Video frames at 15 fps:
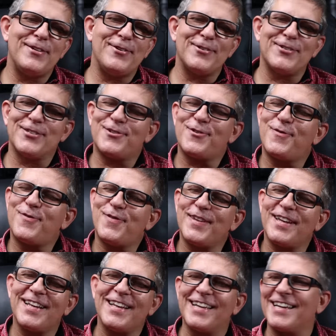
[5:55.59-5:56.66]
you can just
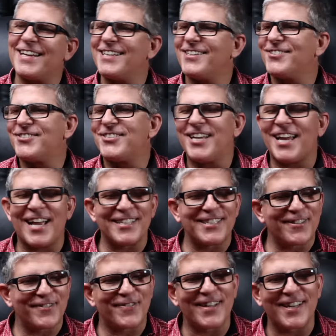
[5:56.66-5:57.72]
feel it in your chest.
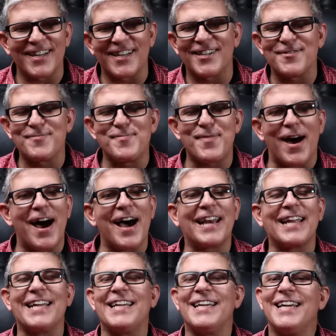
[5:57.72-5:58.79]
You can feel it in your
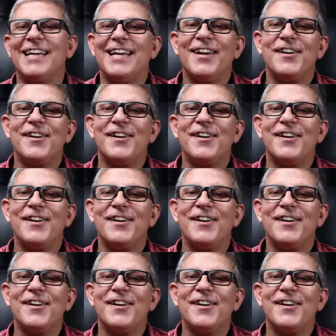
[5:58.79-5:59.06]
body.